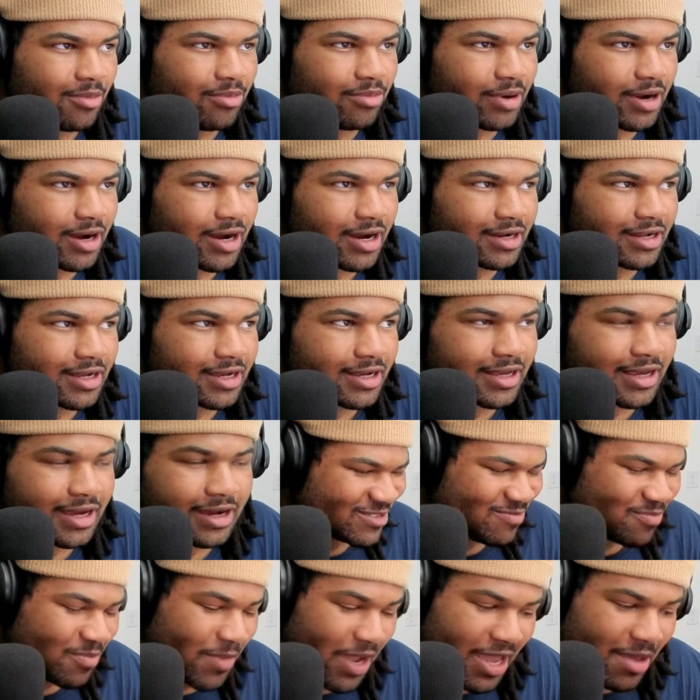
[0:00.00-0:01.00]
But yeah, yeah,
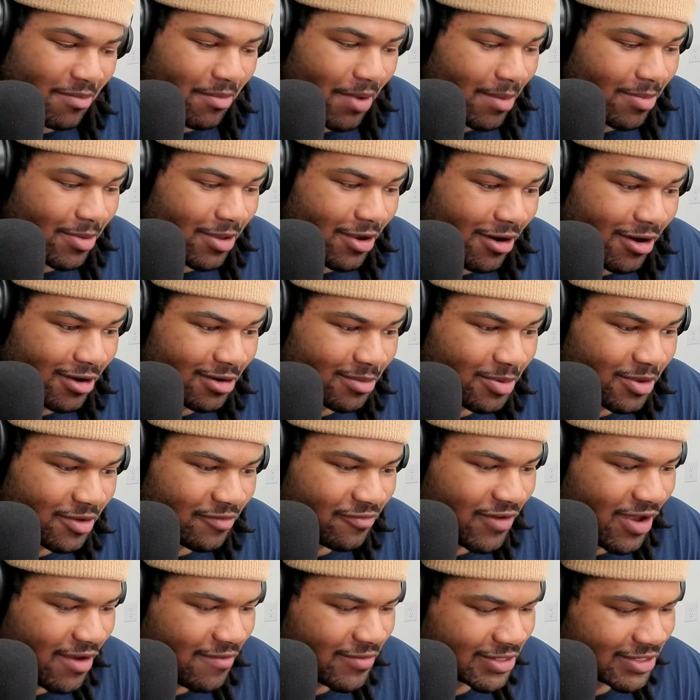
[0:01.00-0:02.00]
it might be hard to pick
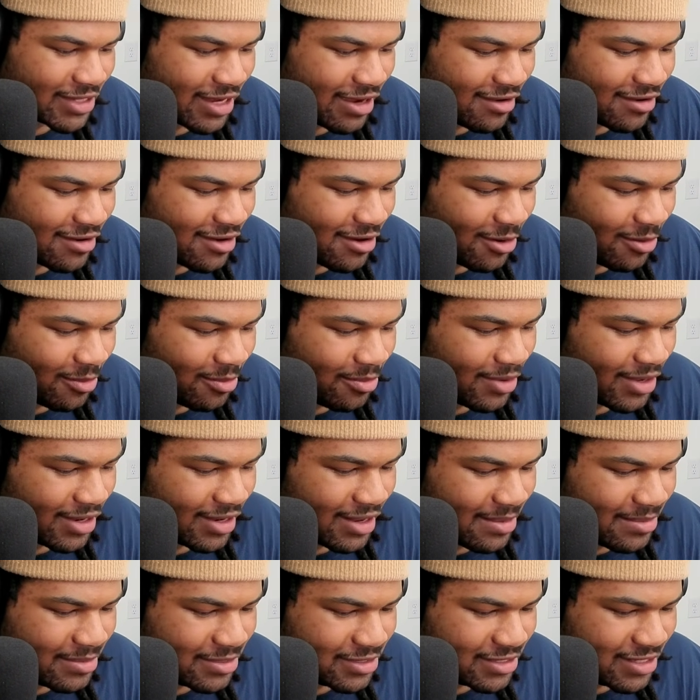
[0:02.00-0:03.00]
favorites. I don't know, but
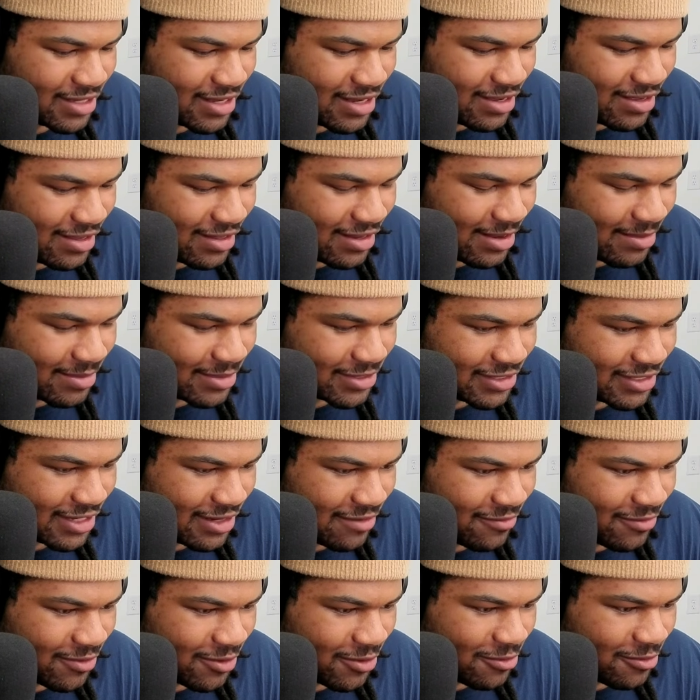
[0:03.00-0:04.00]
let me see
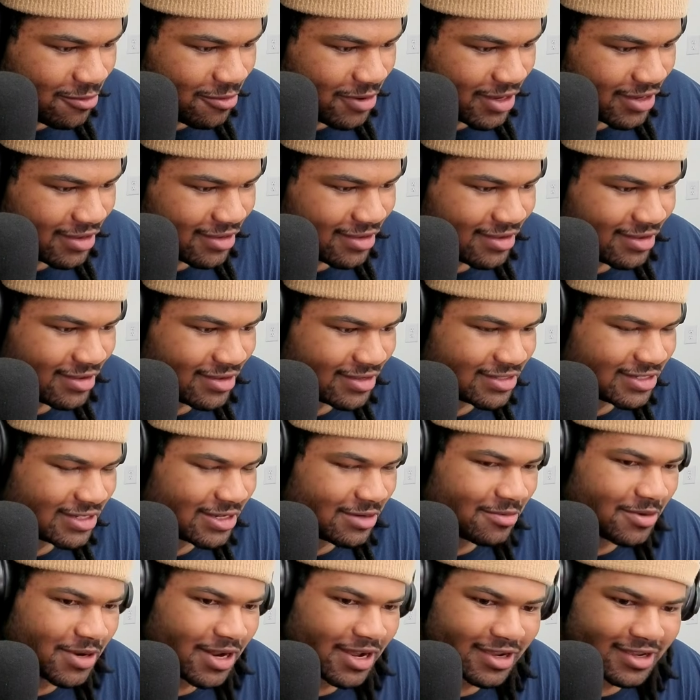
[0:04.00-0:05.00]
real quick, see
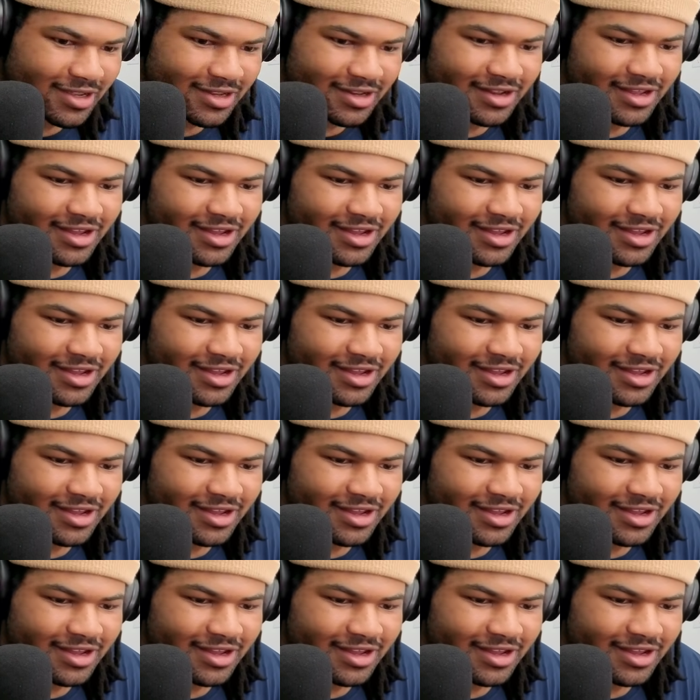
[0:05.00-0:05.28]
what I can